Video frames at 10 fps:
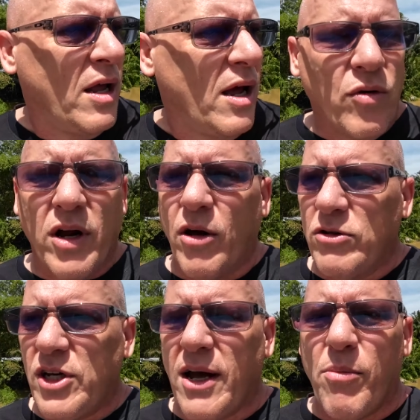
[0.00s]
So we're gonna go
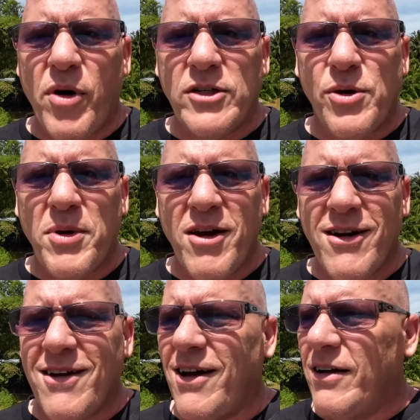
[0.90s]
check out Prachuap
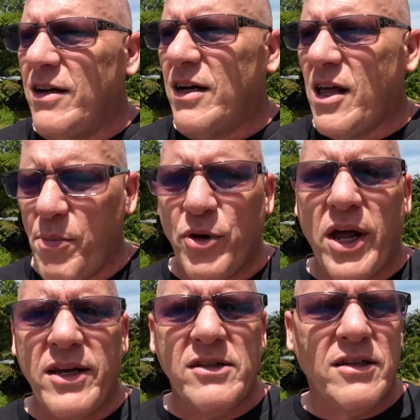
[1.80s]
Khiri Khan. A couple
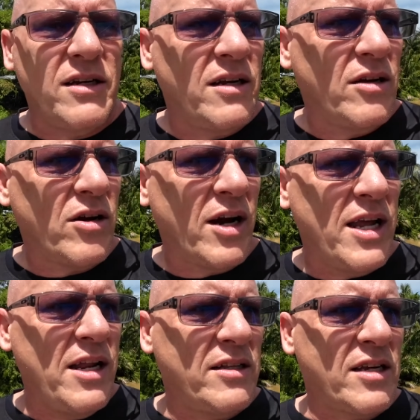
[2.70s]
nights. We're gonna
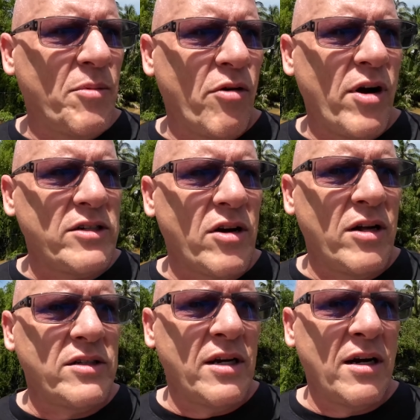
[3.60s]
eat at some of the
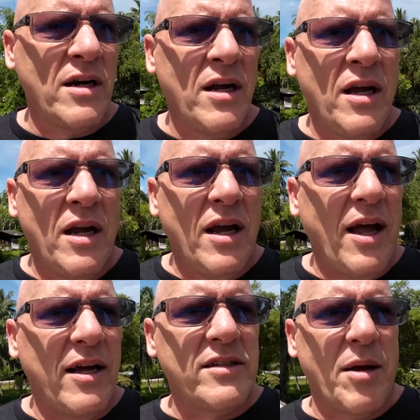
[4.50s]
restaurants there.
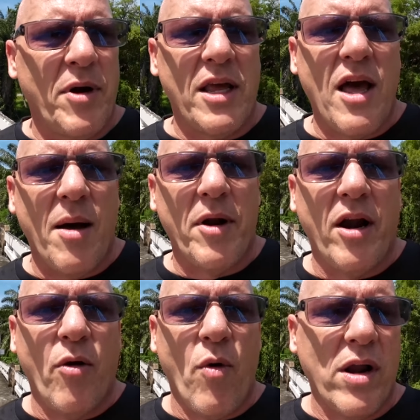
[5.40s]
Uh, somebody
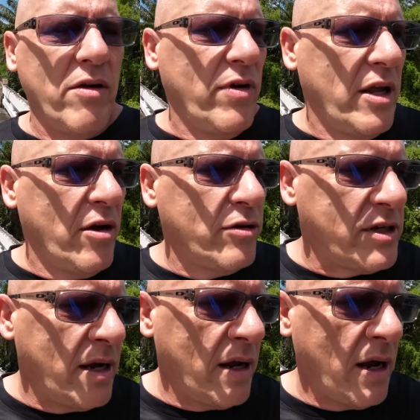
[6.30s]
commented on one of the
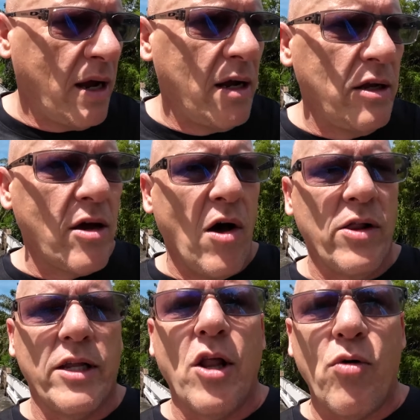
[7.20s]
videos that uh, you
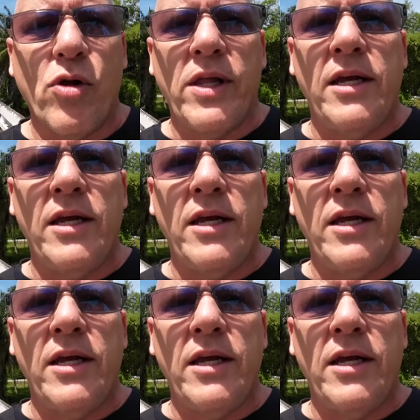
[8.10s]
call it local